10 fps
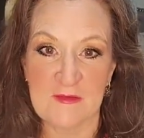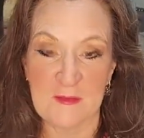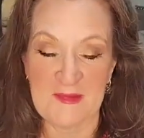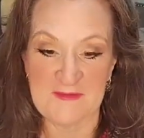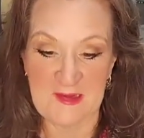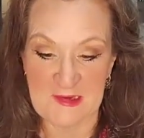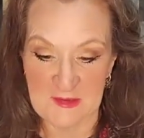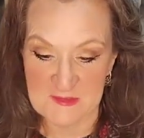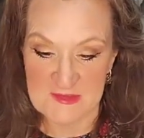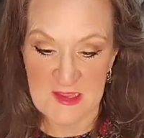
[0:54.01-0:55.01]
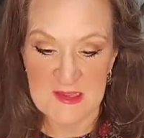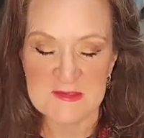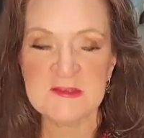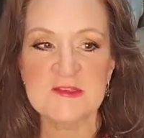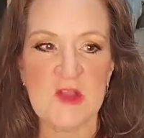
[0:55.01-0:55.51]
for my videos.
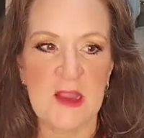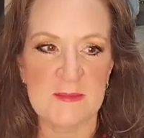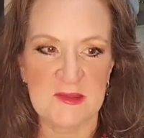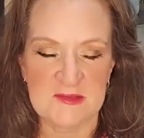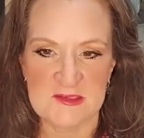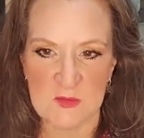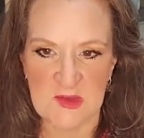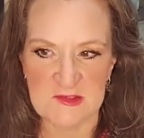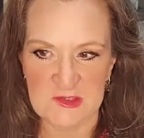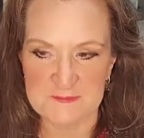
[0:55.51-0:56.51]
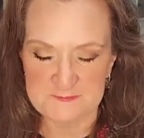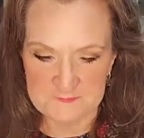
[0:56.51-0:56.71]
So let's talk about this question.